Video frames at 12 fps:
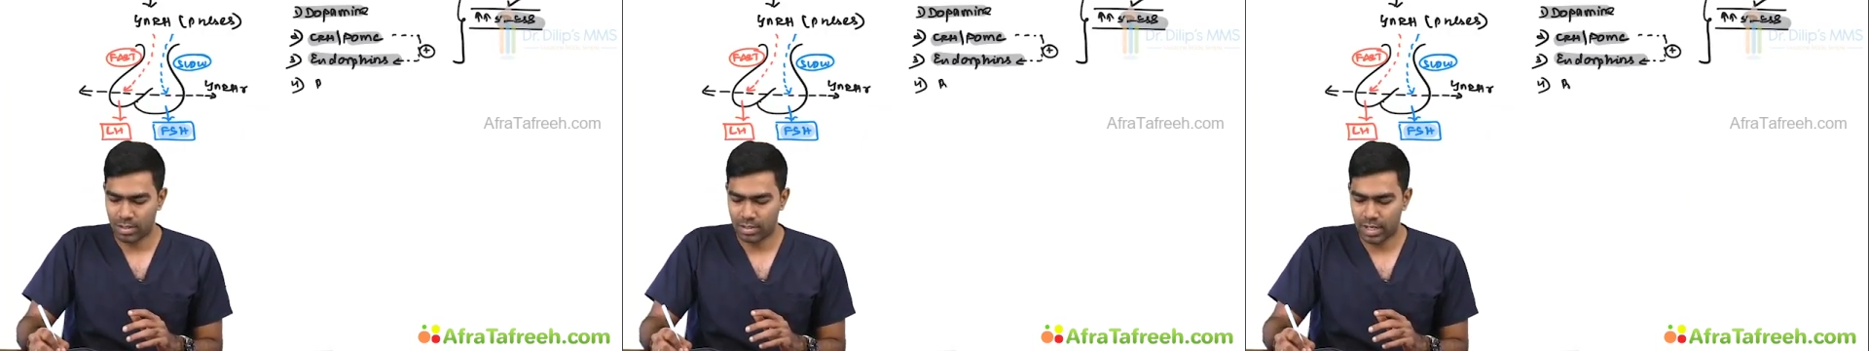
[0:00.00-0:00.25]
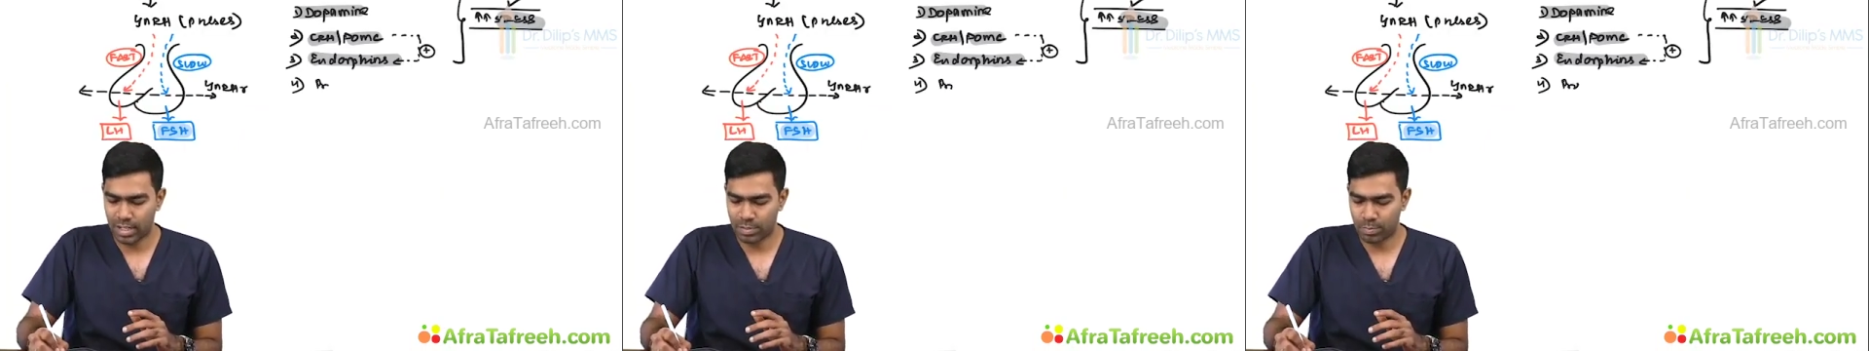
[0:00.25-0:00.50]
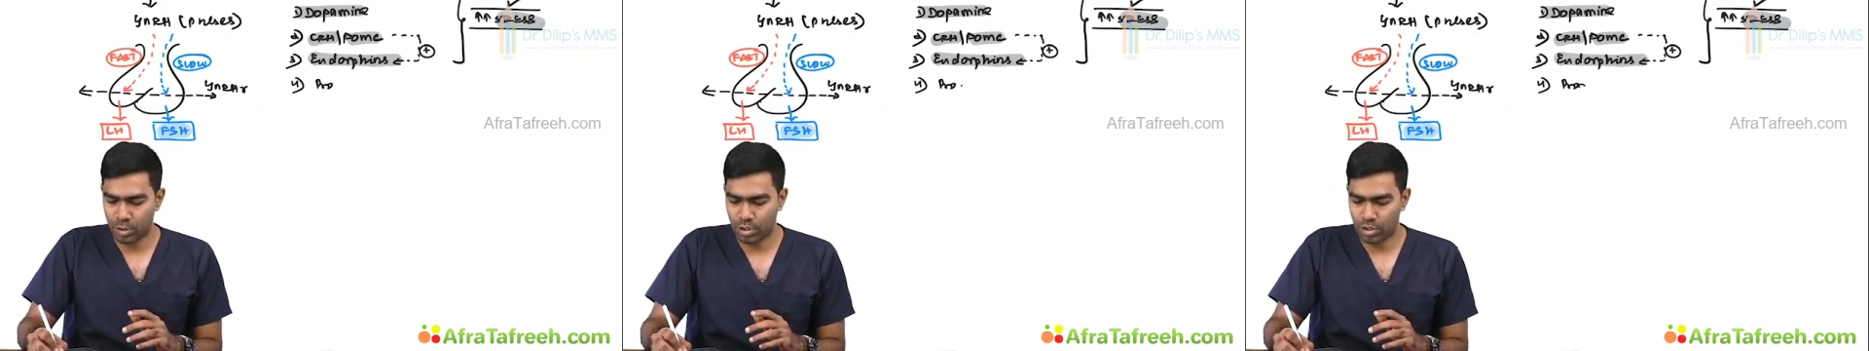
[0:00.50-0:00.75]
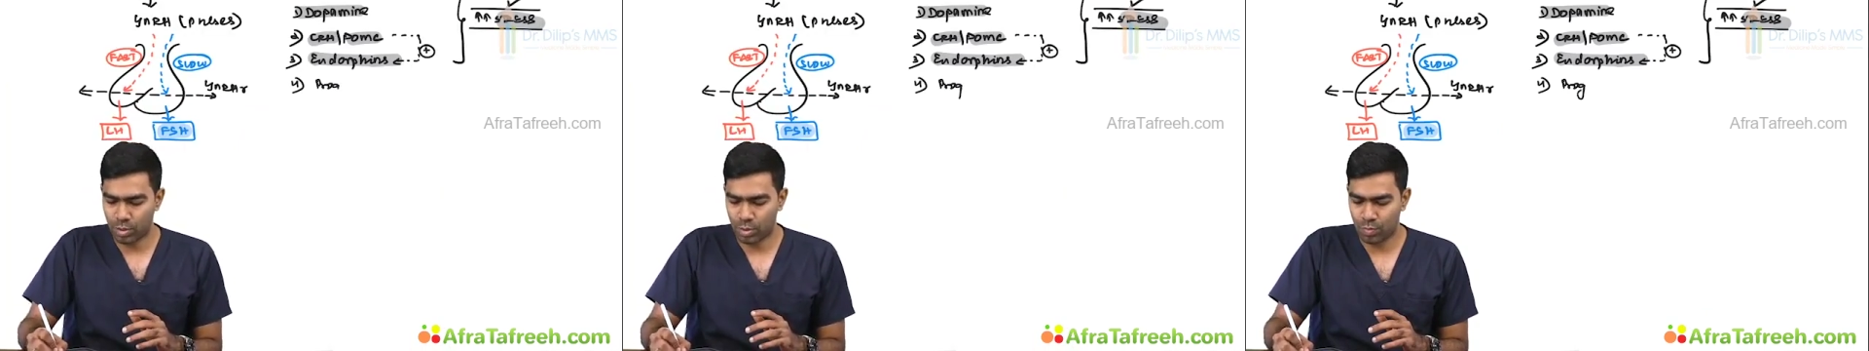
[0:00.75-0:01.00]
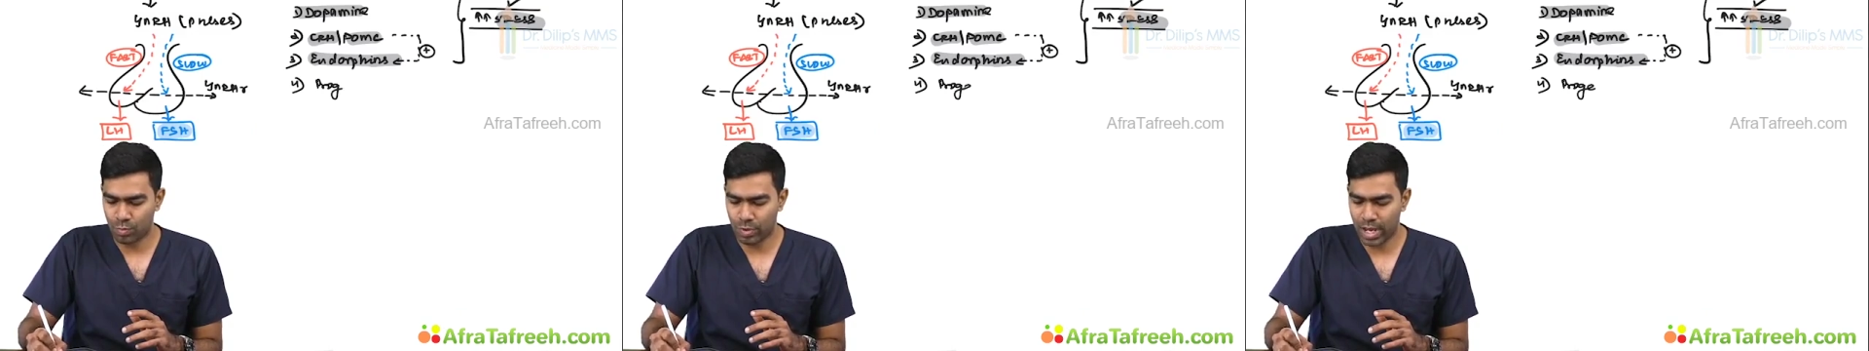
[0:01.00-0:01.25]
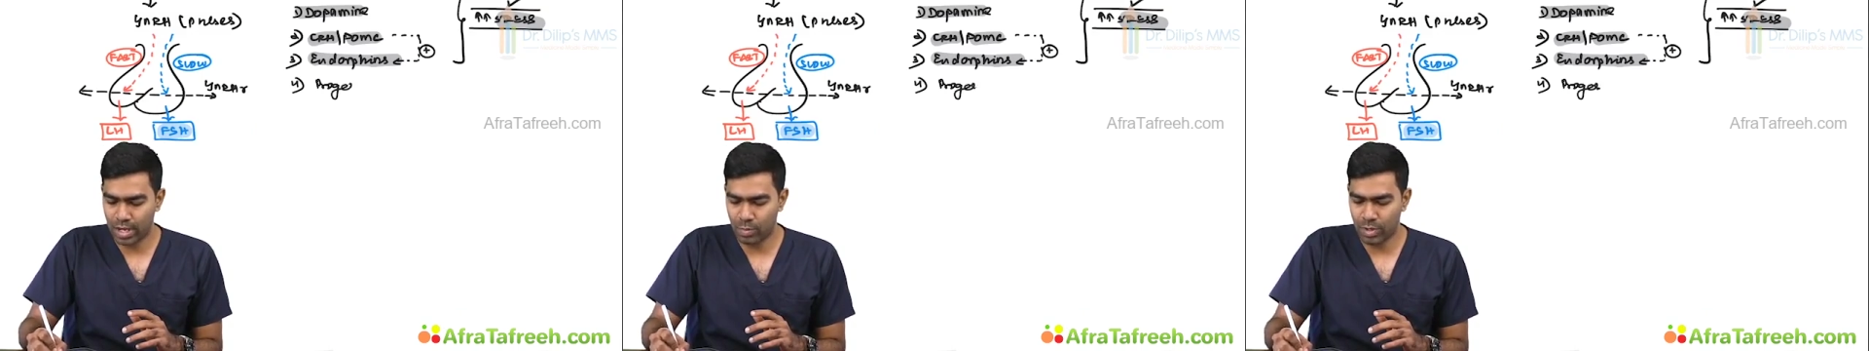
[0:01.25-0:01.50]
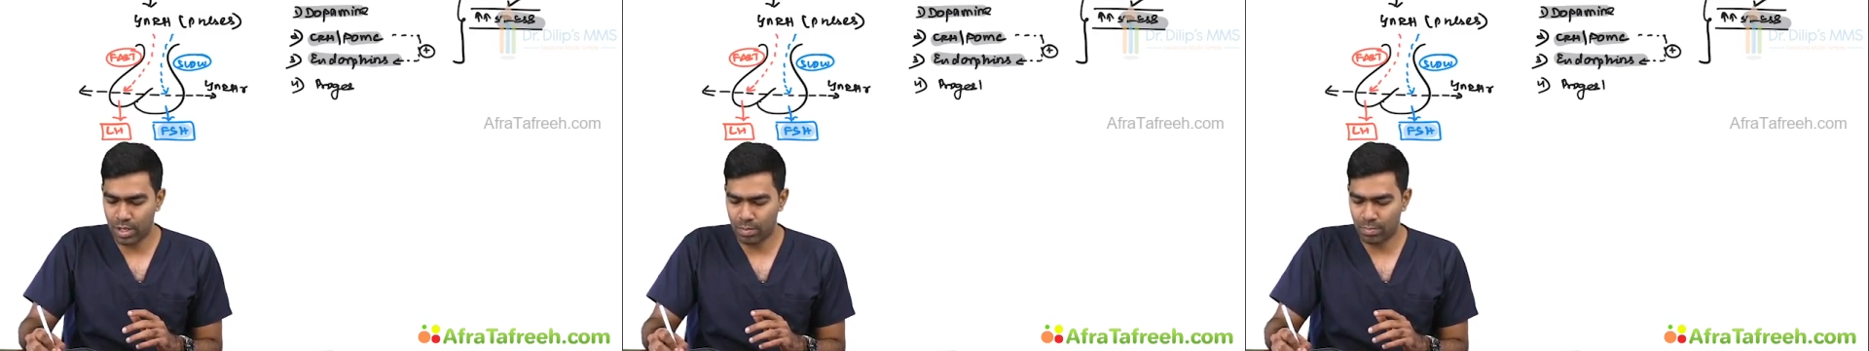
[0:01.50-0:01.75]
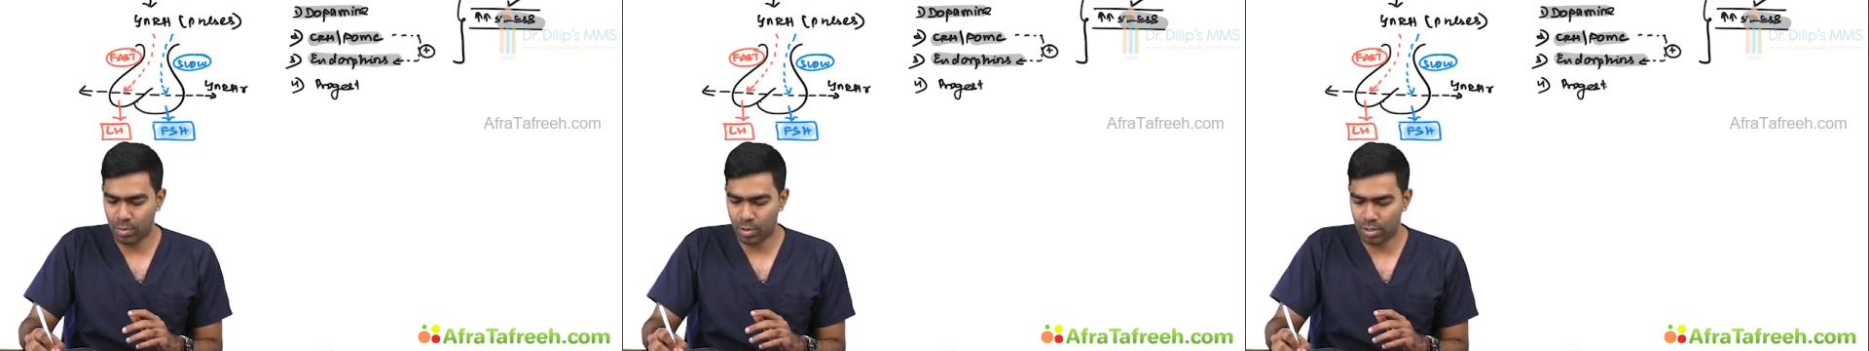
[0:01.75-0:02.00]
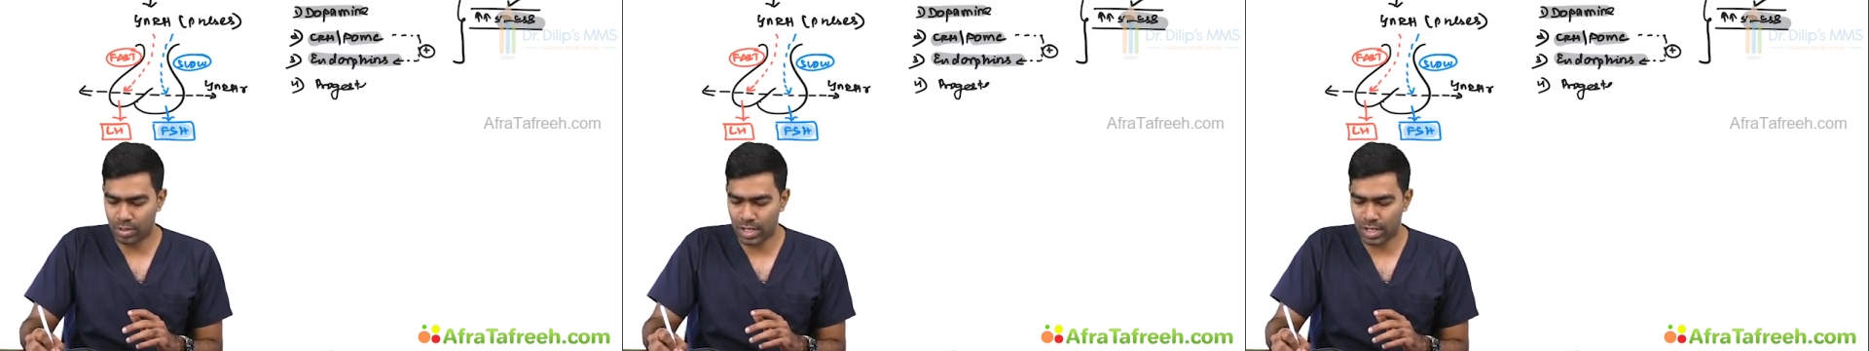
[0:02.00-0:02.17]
That is progesterone. Very, very important.